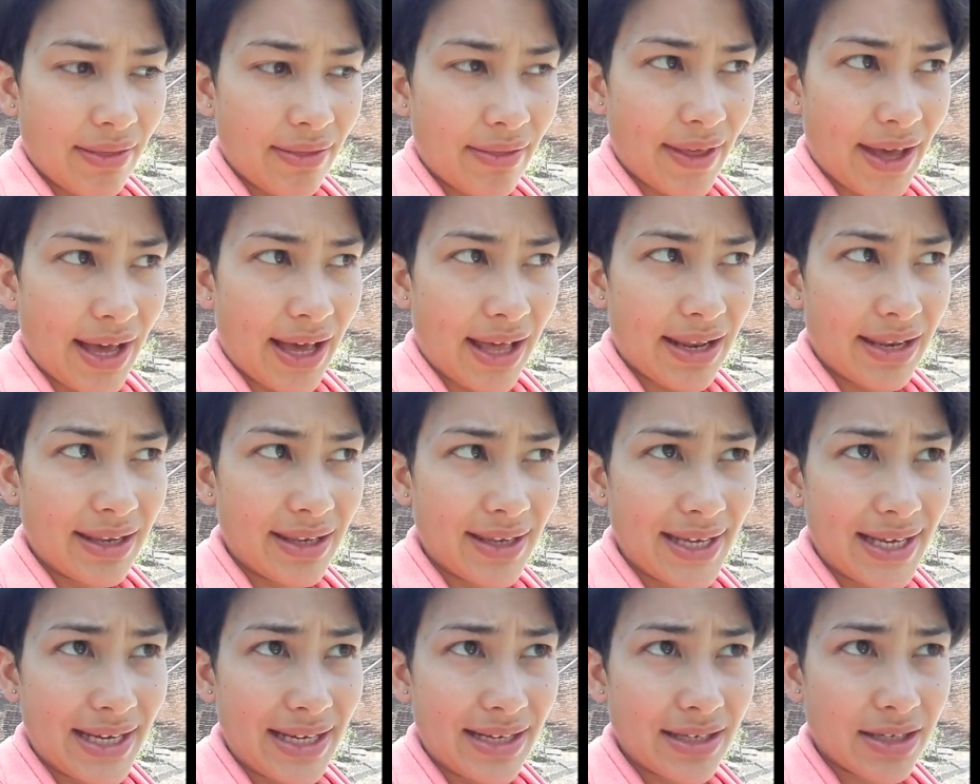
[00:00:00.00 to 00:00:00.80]
that
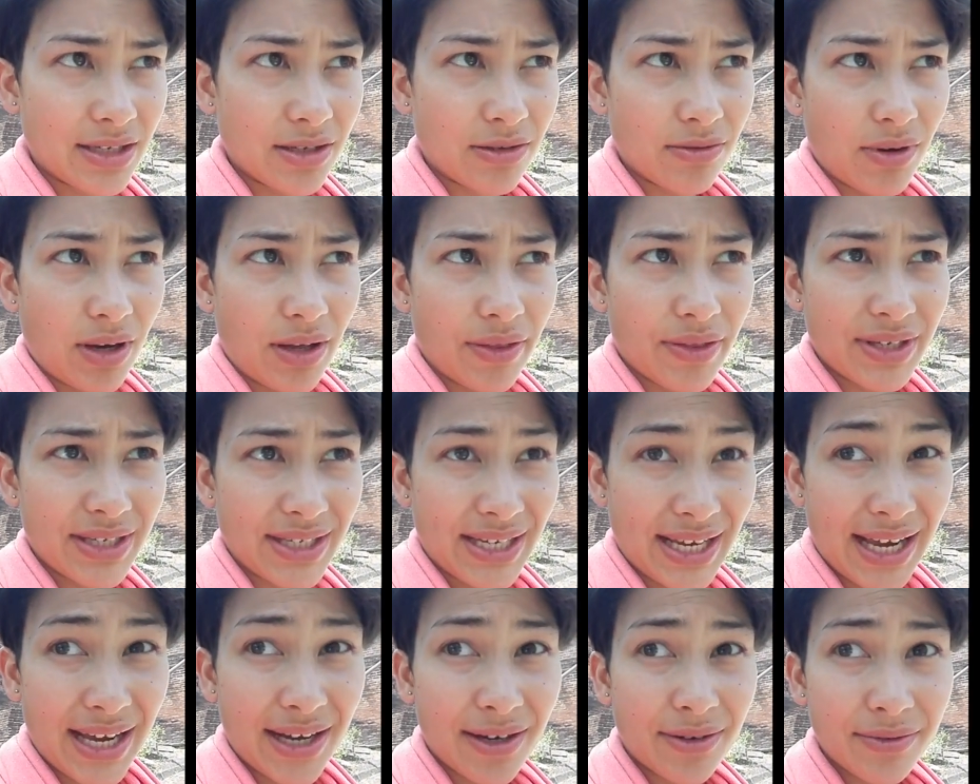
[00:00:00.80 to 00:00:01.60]
lead to other
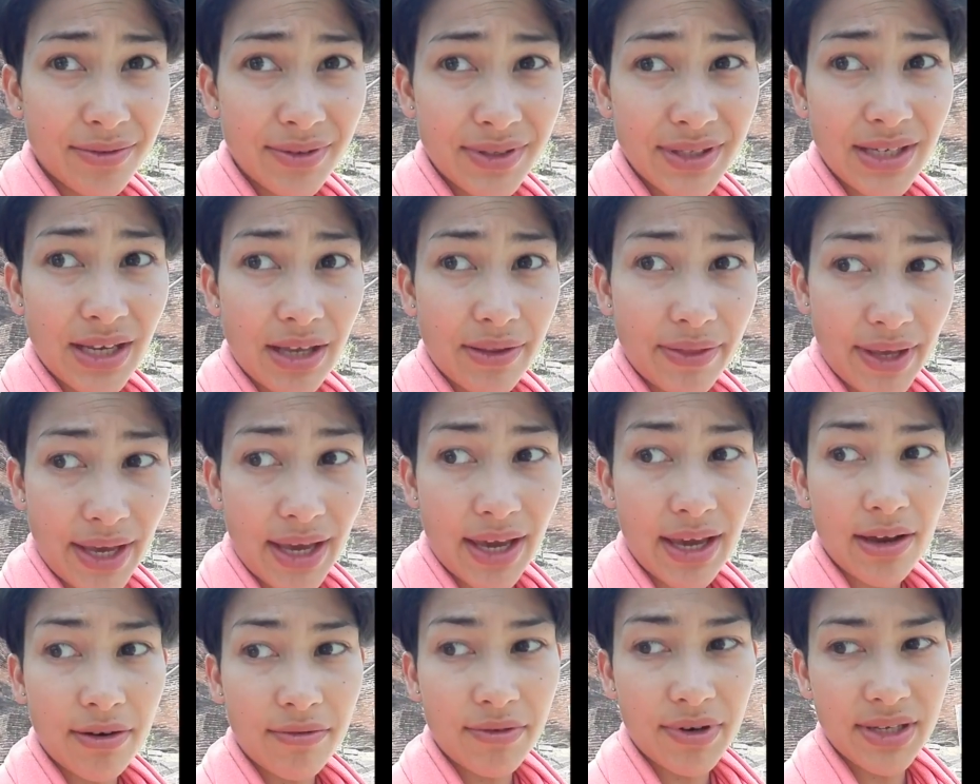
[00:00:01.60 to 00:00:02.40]
towns, other
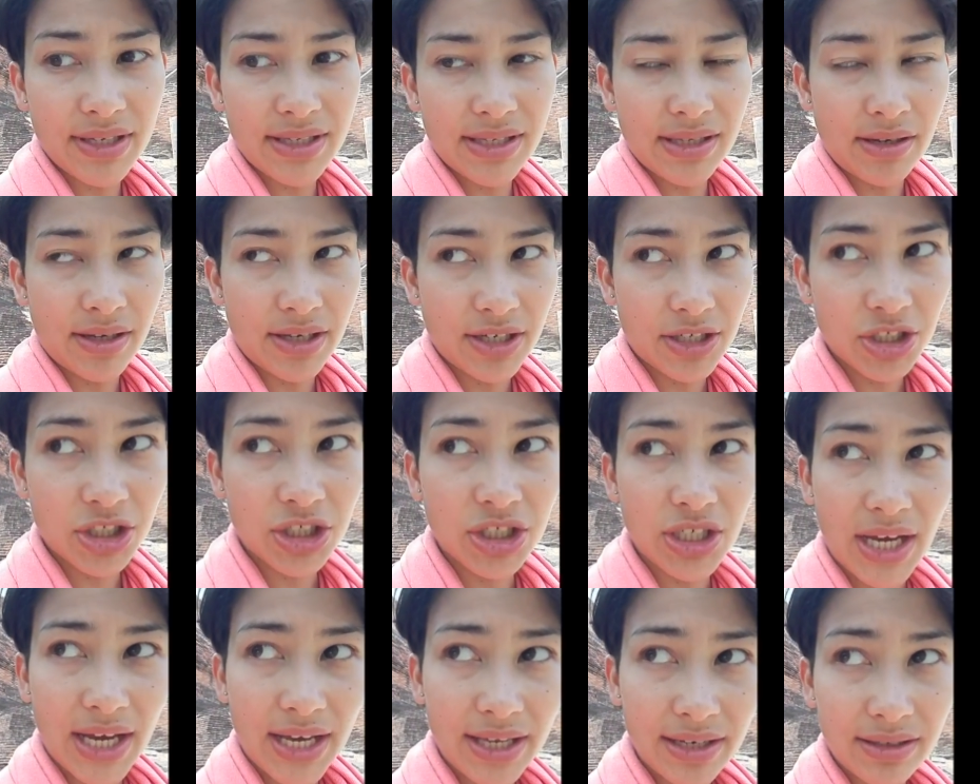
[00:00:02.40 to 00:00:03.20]
areas like
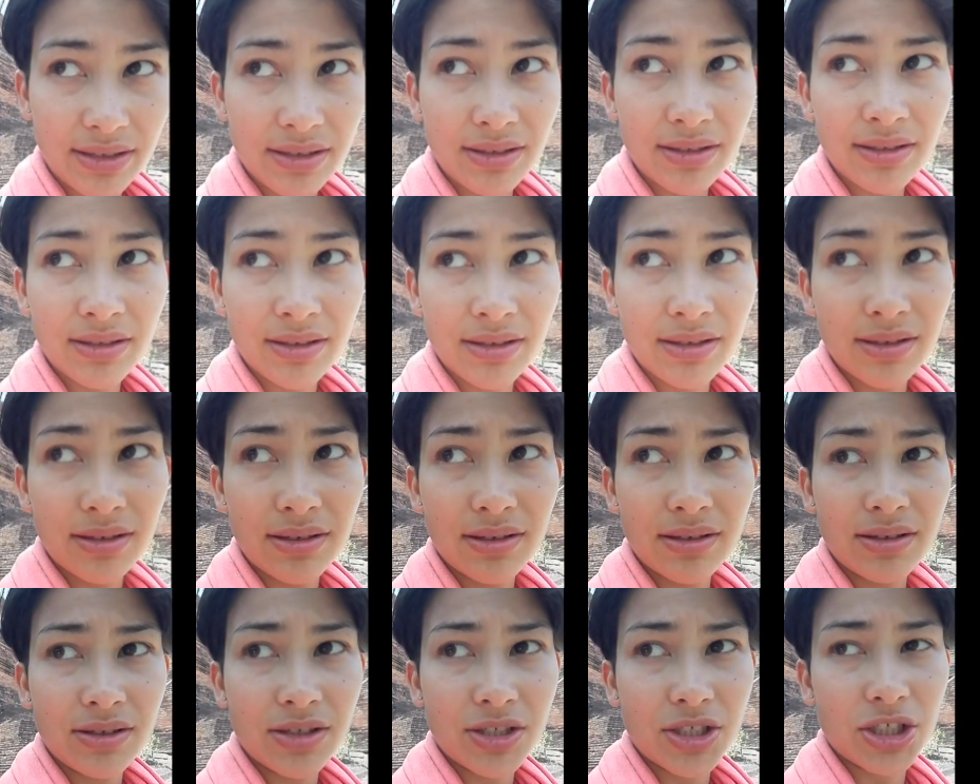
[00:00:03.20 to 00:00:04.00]
Shan,
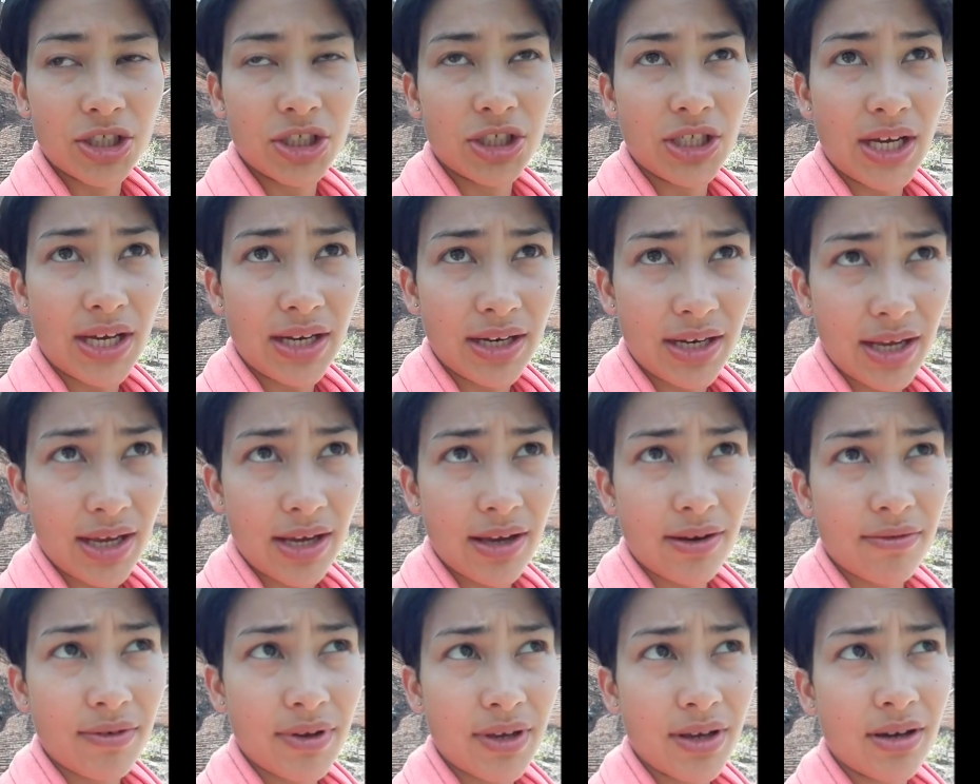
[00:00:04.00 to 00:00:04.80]
Shan
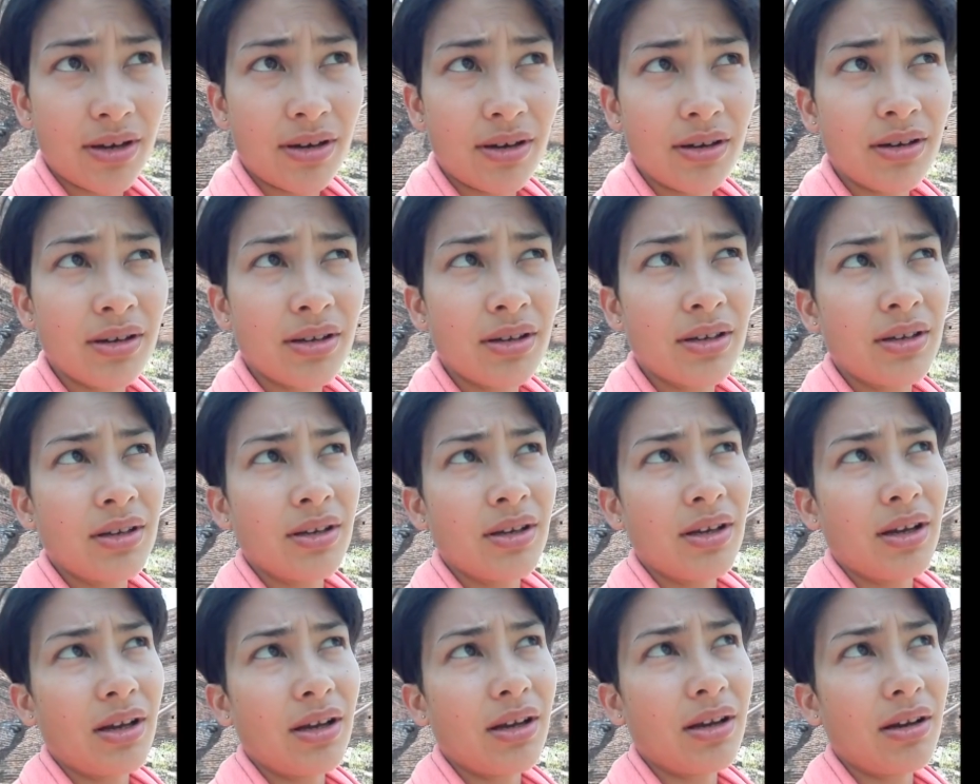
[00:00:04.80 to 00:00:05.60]
area,
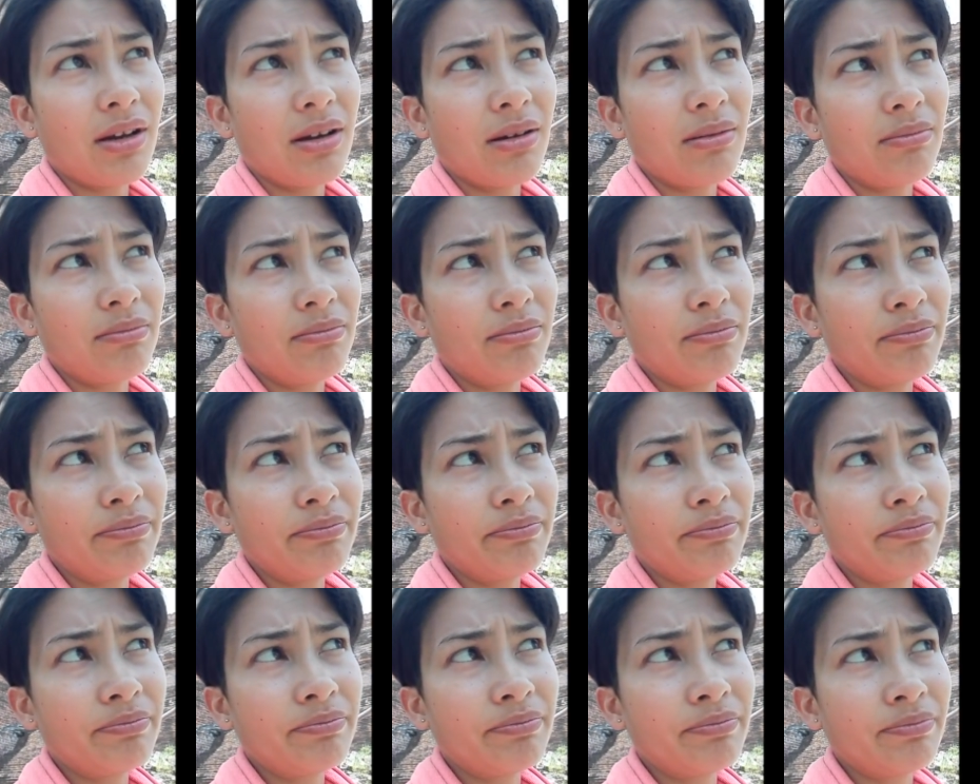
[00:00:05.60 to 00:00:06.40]

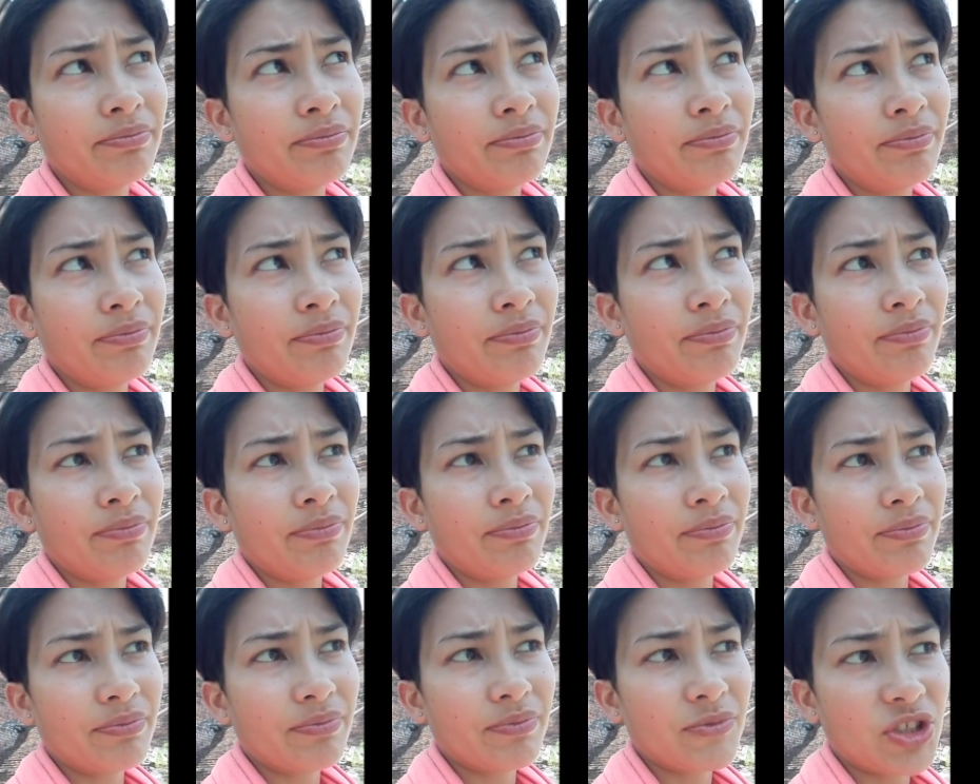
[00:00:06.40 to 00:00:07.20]
um,
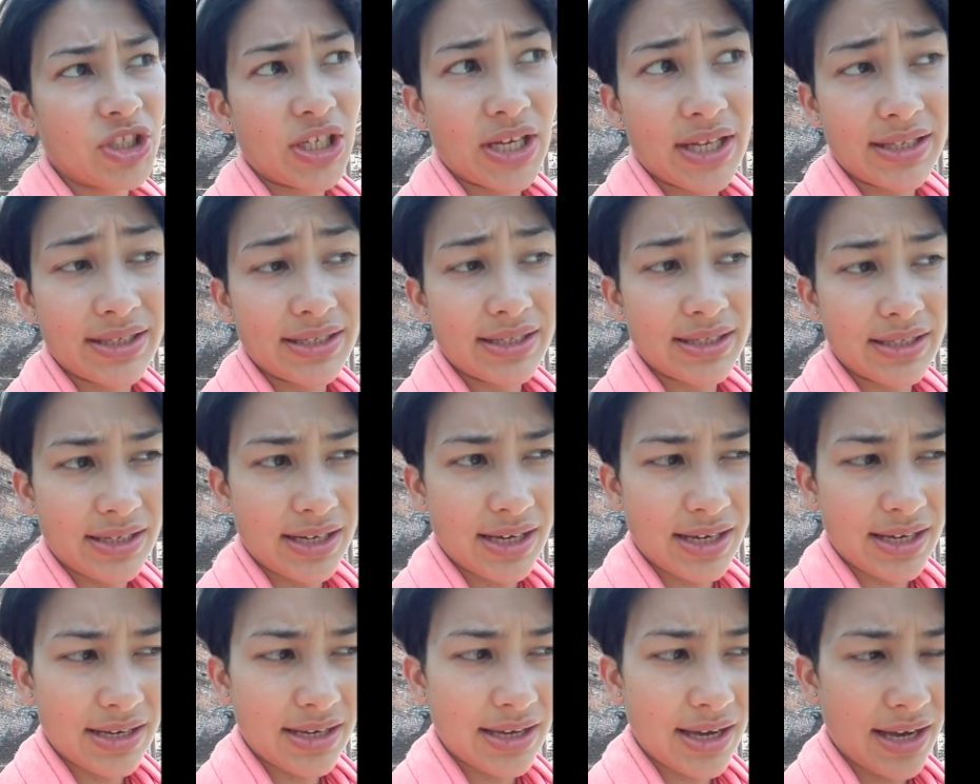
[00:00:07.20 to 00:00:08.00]
Shan
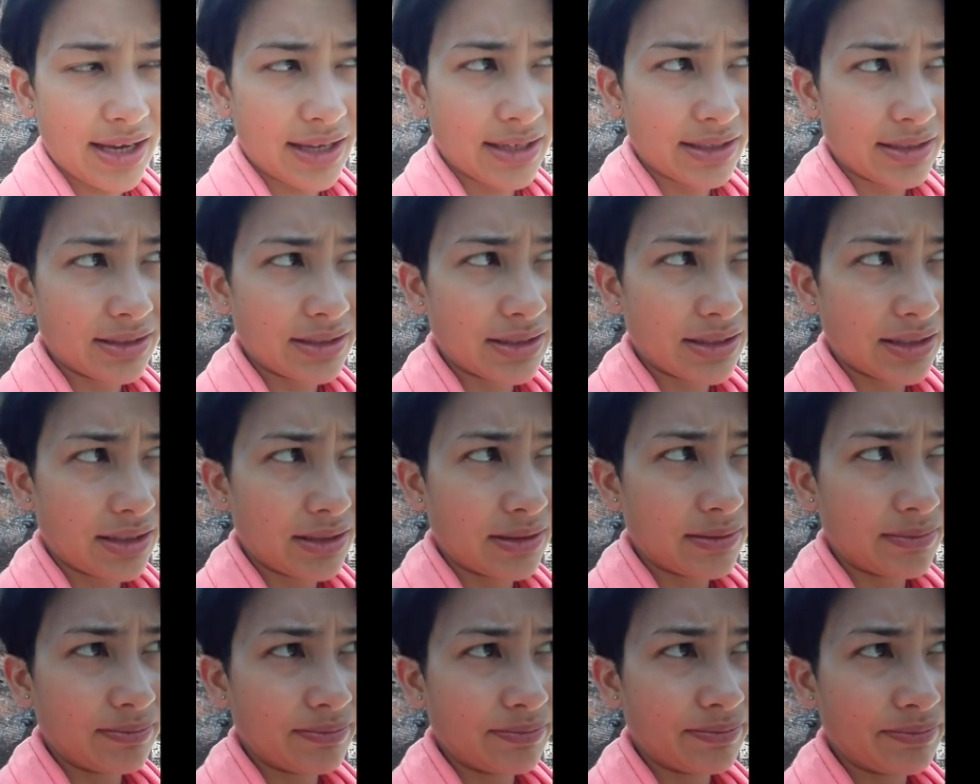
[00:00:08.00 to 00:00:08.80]
state, and
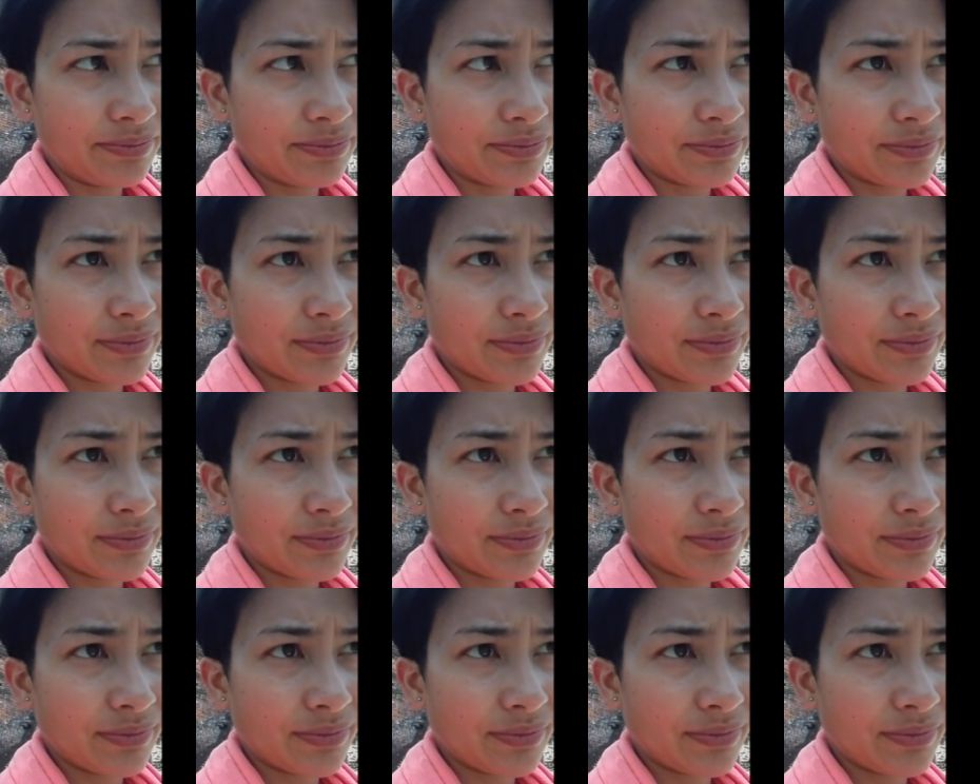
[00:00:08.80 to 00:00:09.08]
um,